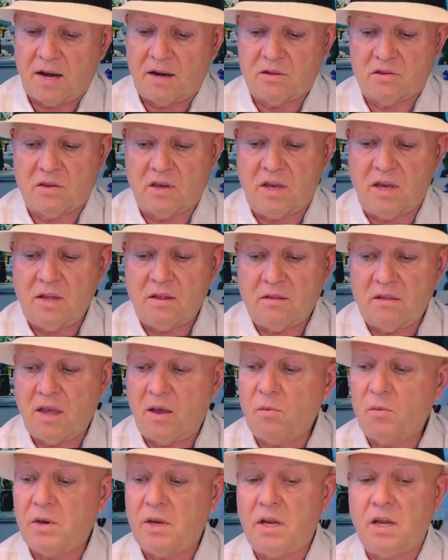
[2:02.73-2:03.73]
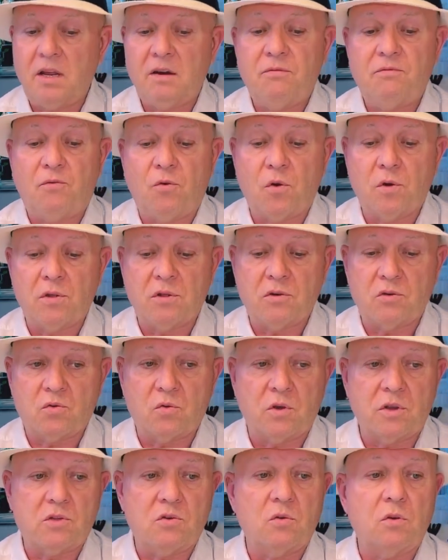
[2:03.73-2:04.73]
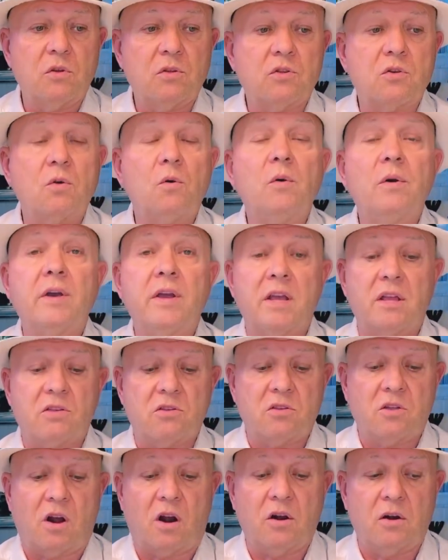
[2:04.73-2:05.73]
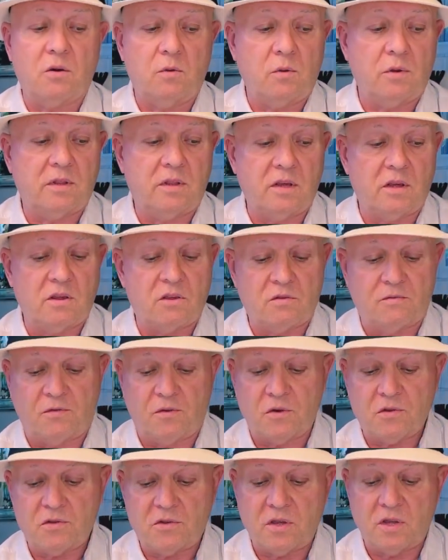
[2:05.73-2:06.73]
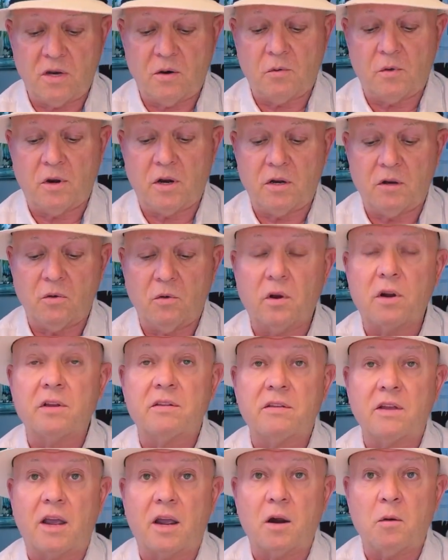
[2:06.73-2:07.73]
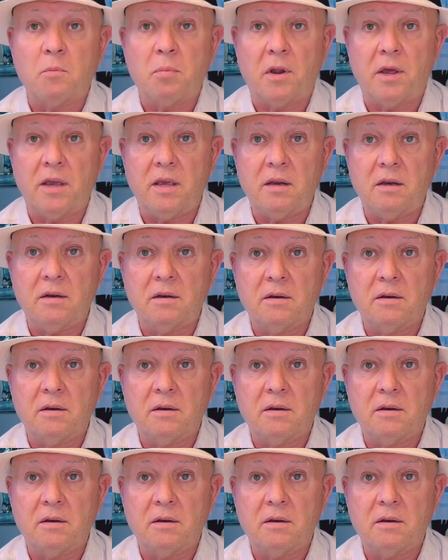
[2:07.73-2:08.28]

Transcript: is it that we need for this ritual, so we'll get started with this. First thing that we're going to do, we're going to take our plate,